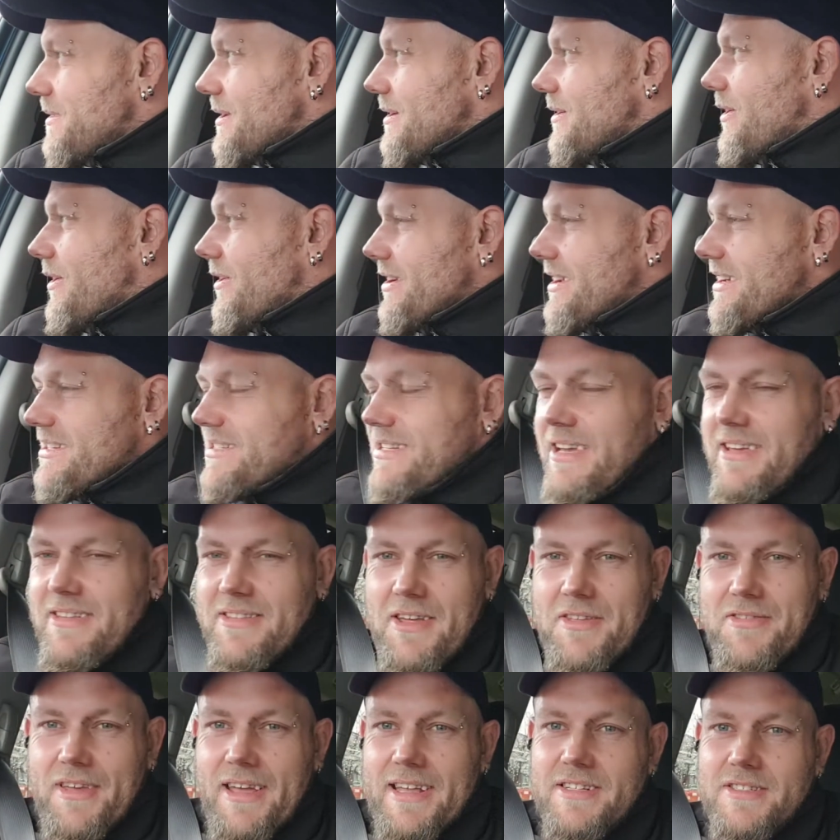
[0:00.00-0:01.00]
honestly,
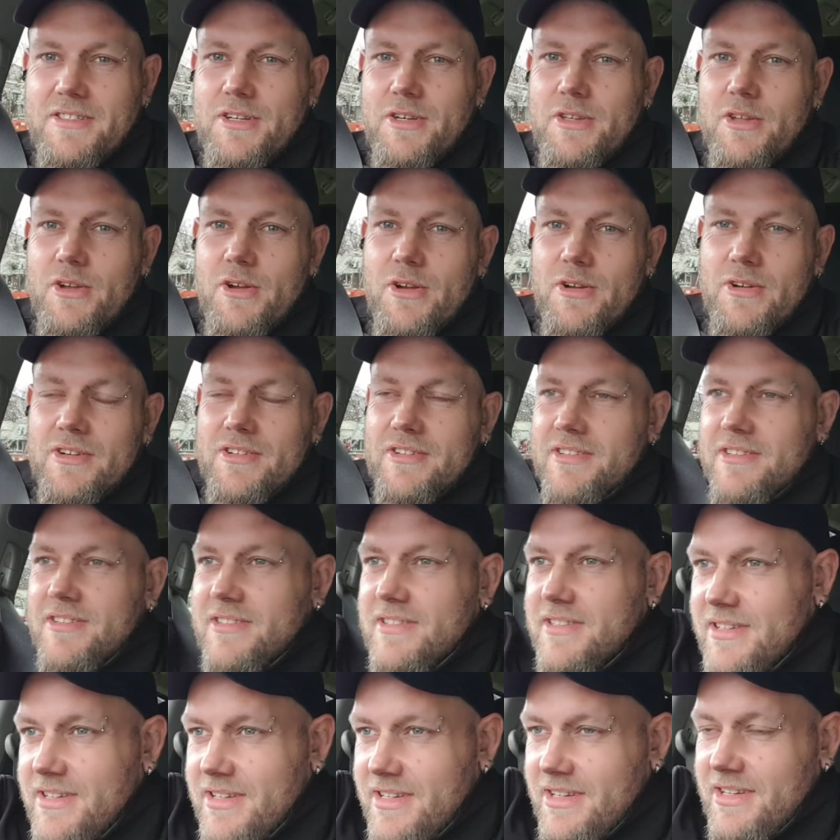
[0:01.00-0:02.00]
the things you do,
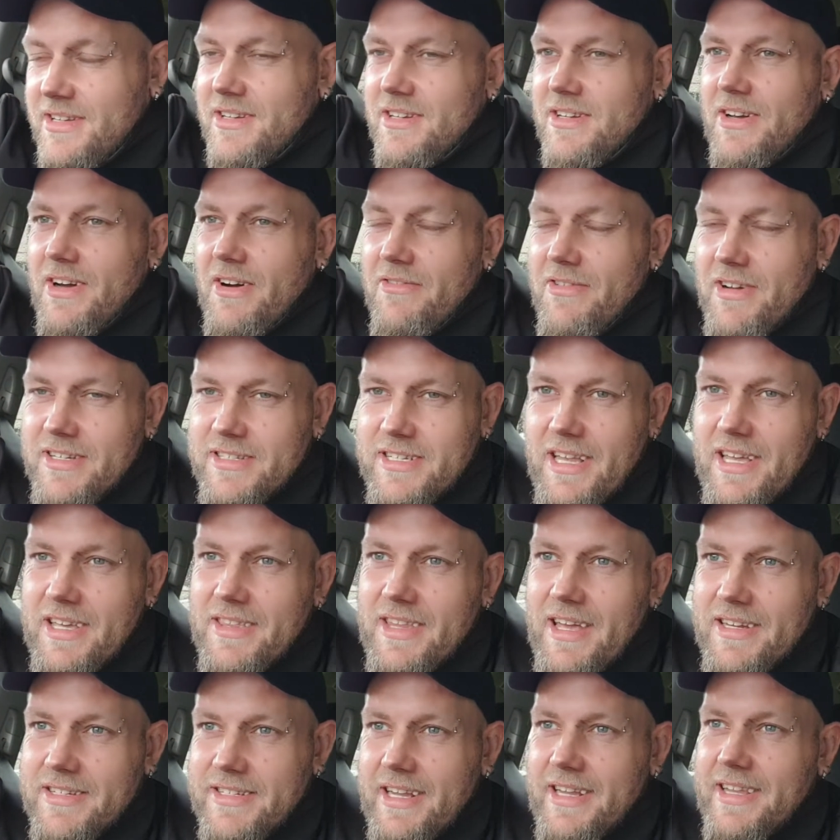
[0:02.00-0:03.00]
obviously in
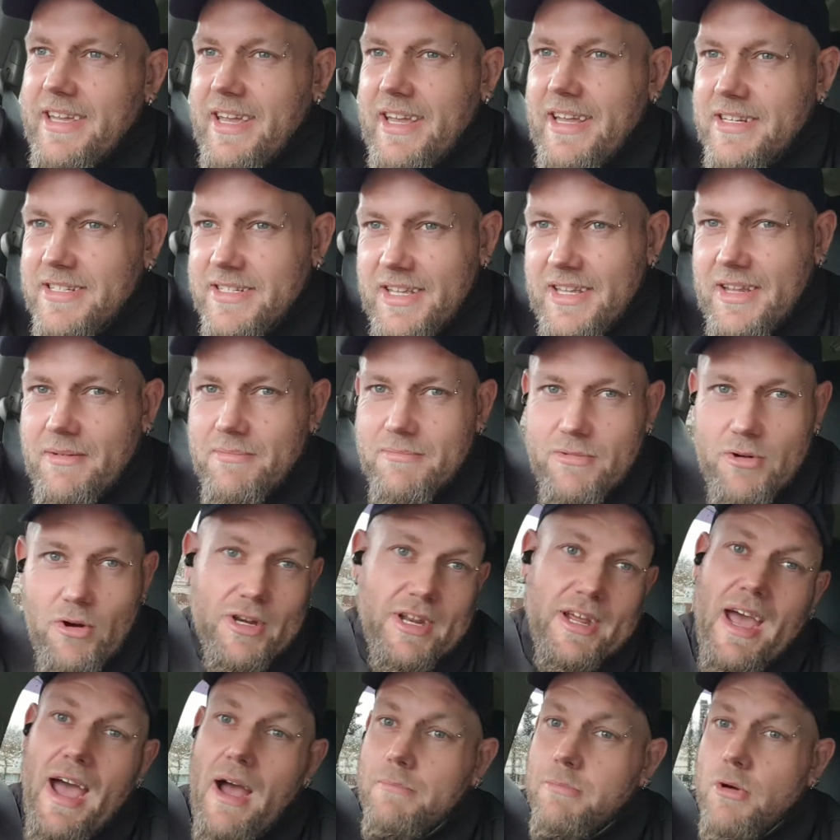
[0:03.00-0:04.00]
this occasion, I'm
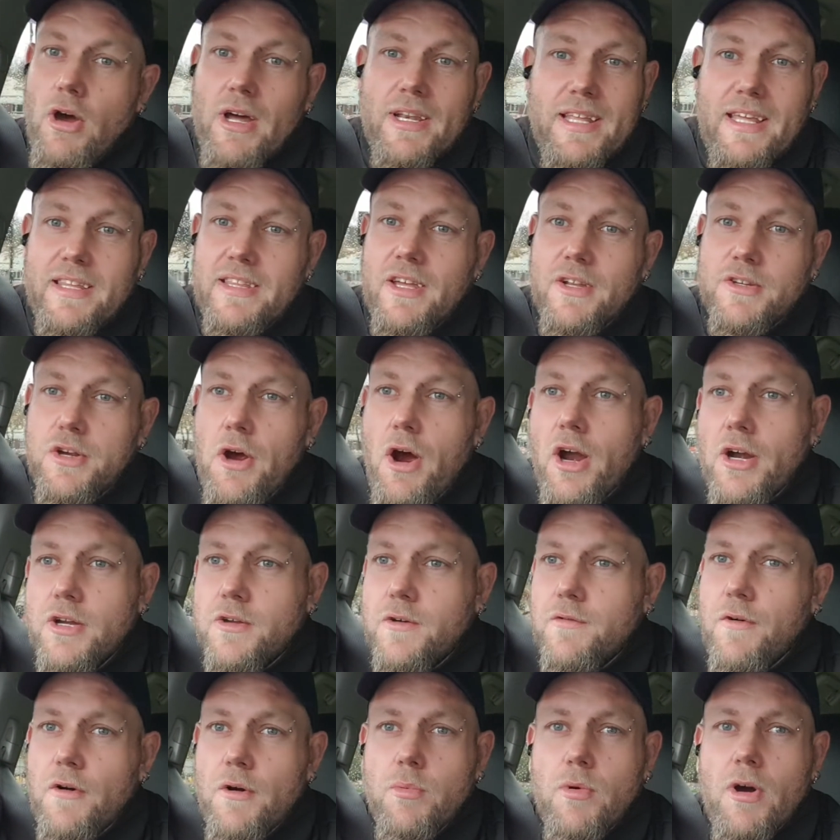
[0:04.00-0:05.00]
gonna need the charge
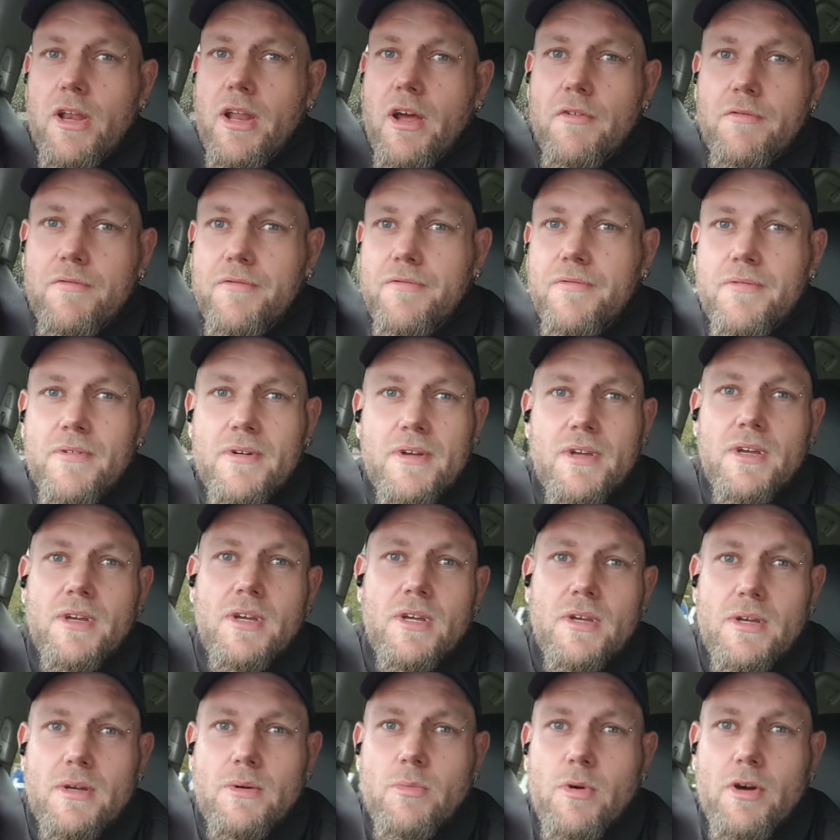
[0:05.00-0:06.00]
for what
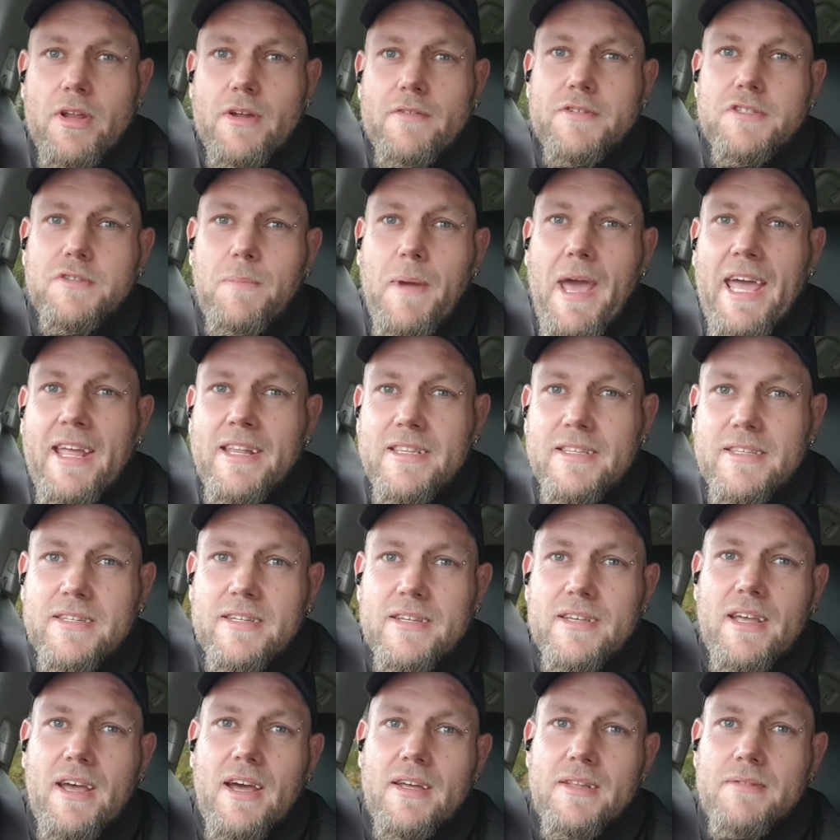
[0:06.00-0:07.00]
I've spent
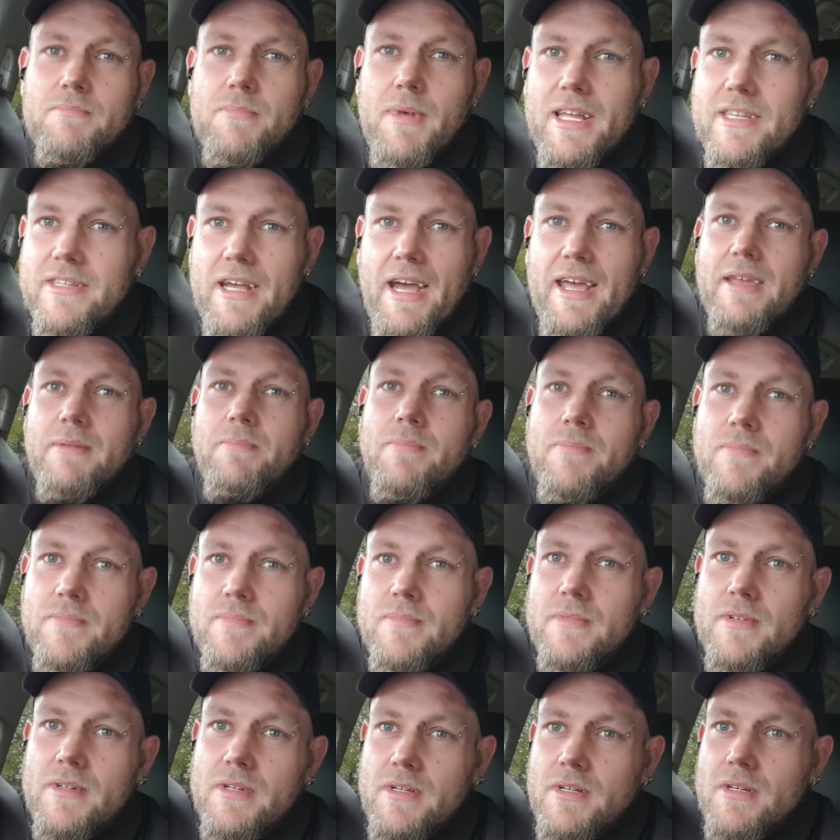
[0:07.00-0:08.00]
and my time,
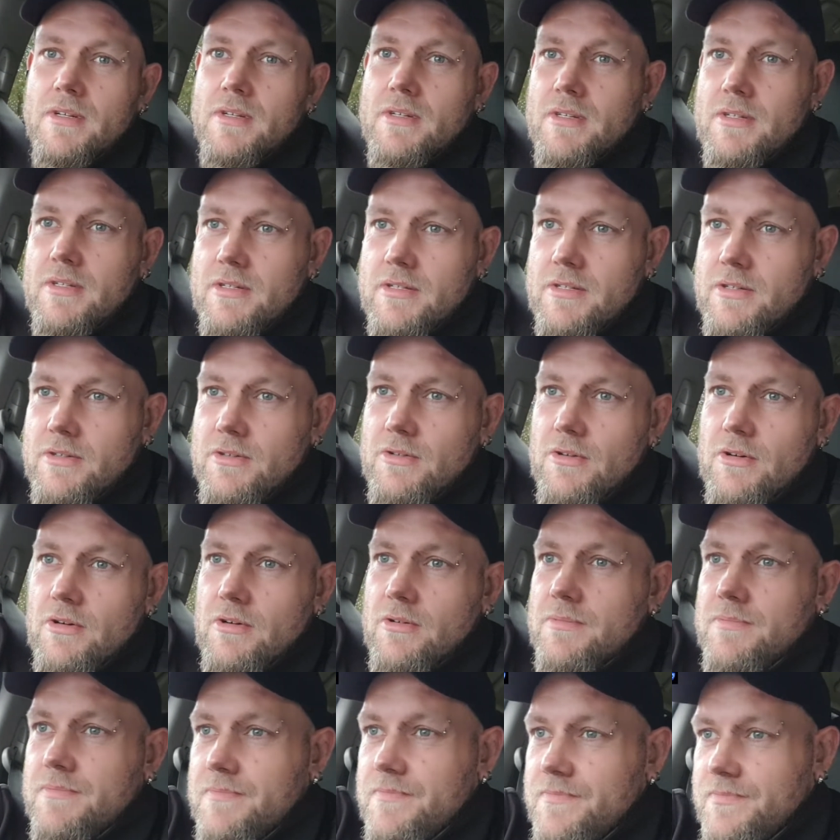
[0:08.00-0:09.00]
you know.
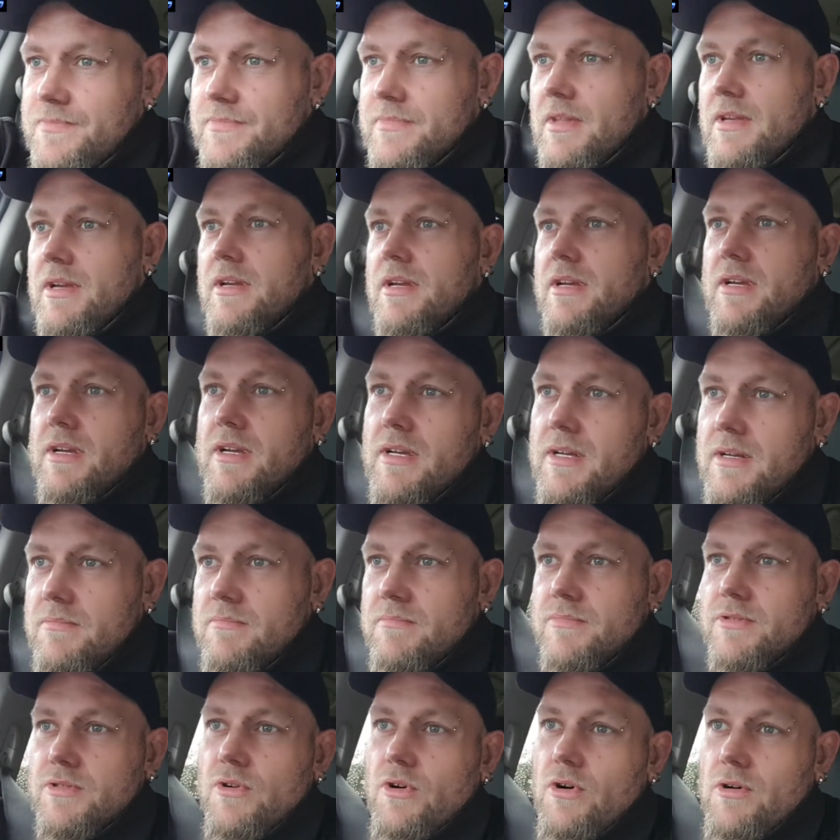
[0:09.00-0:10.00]

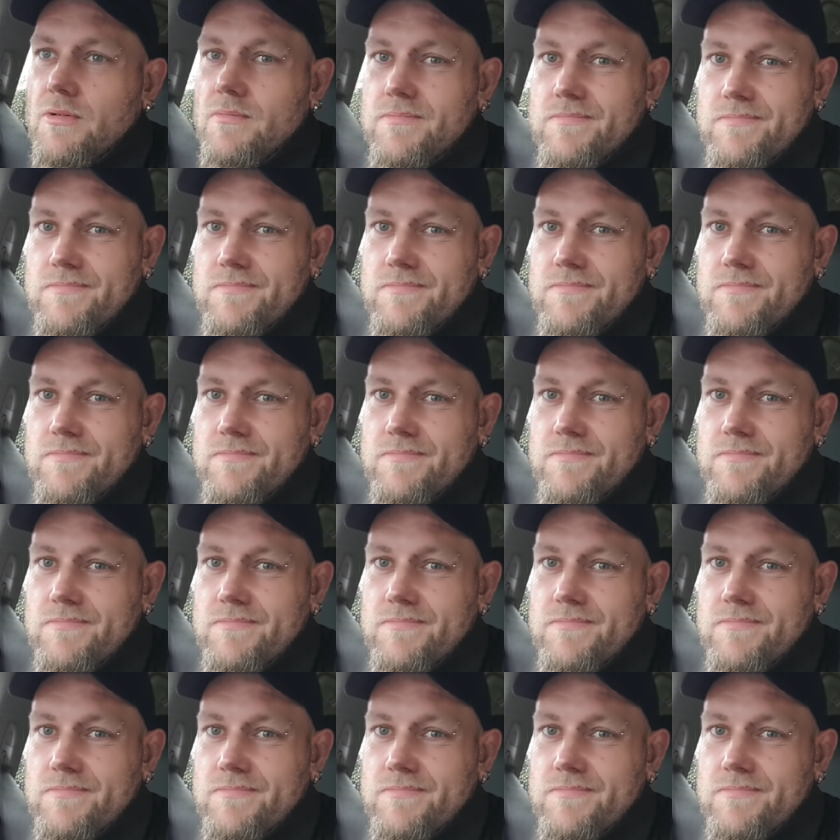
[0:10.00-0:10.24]
So